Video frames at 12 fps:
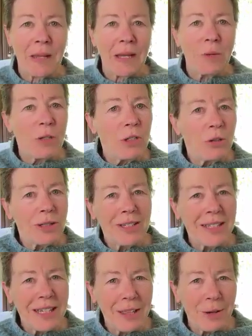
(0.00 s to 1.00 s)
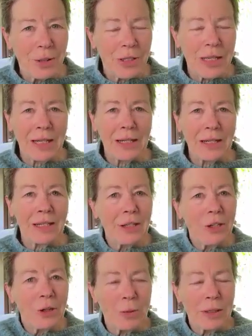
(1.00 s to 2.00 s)
And when you can see those things,
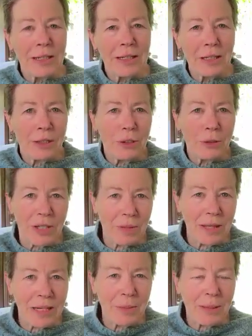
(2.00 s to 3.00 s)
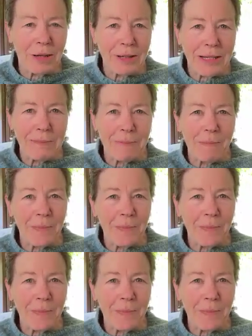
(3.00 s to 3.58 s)
then you're willing to do something about it.